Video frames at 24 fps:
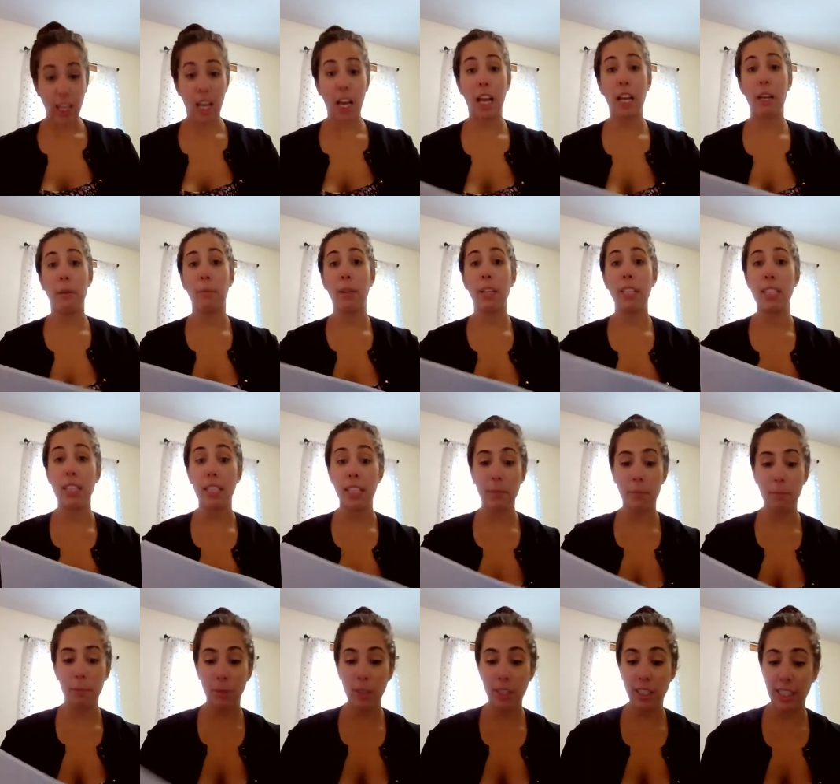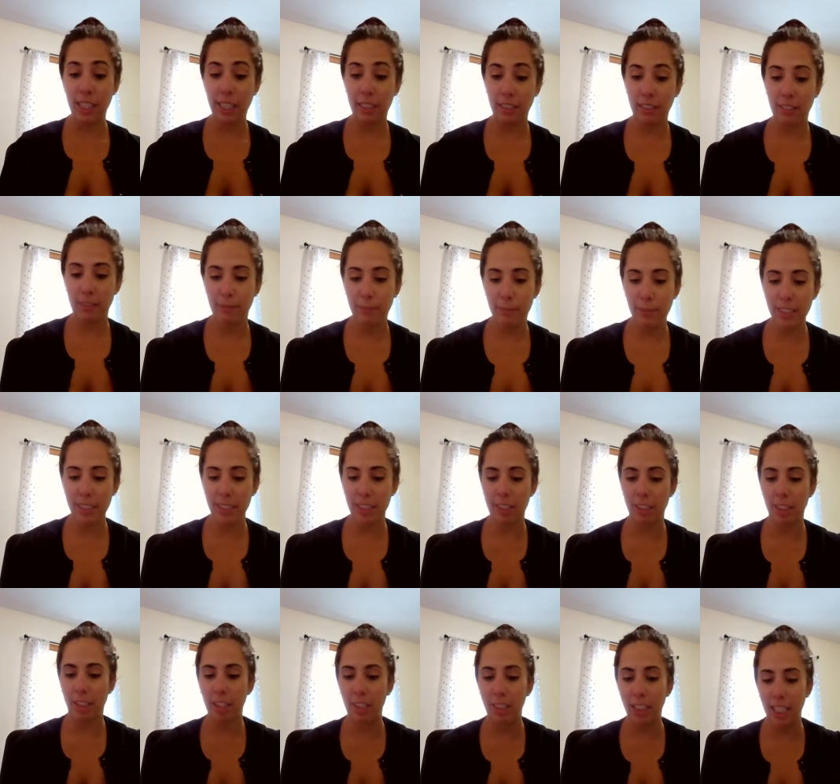On Monday morning, Mrs.
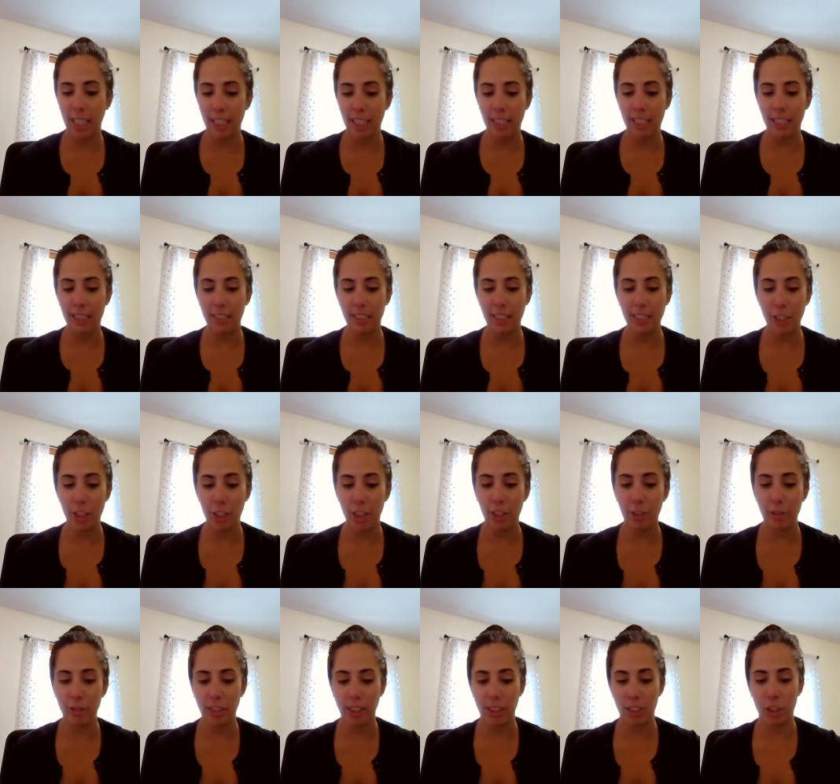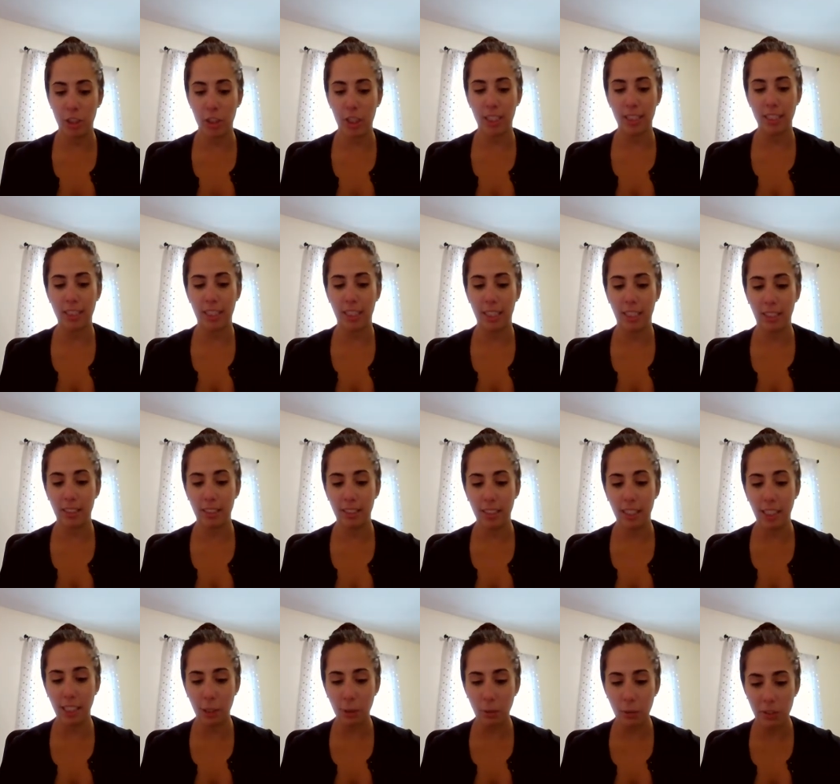Carlotti introduces Justin,
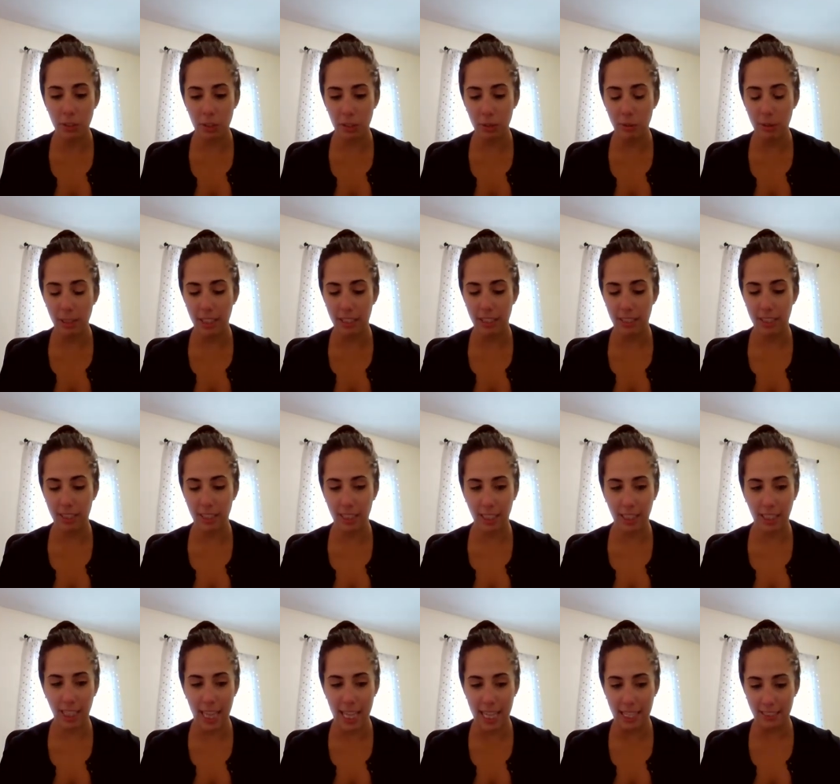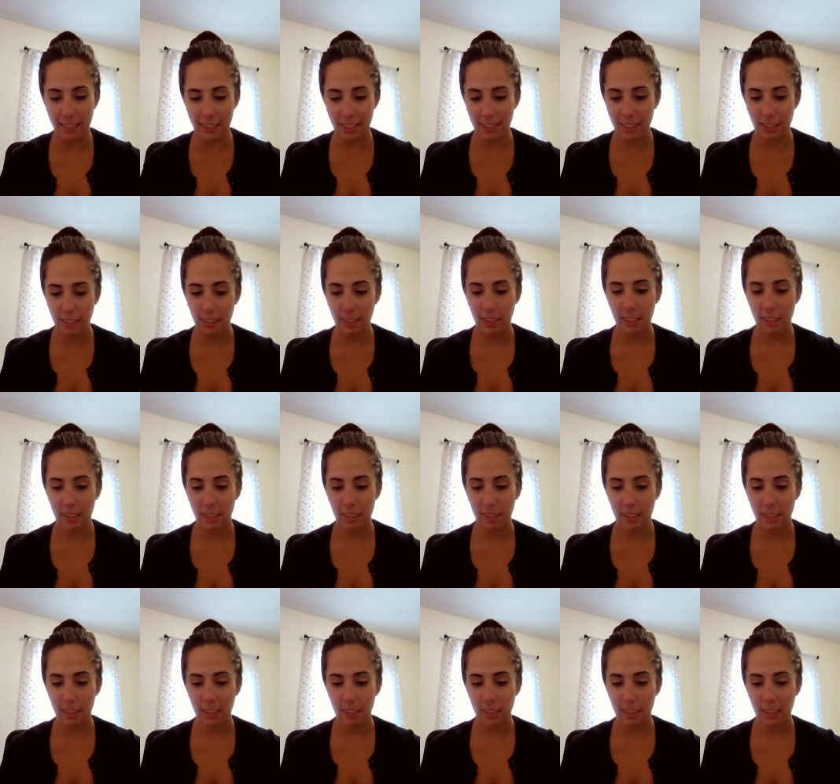a new student, to the class.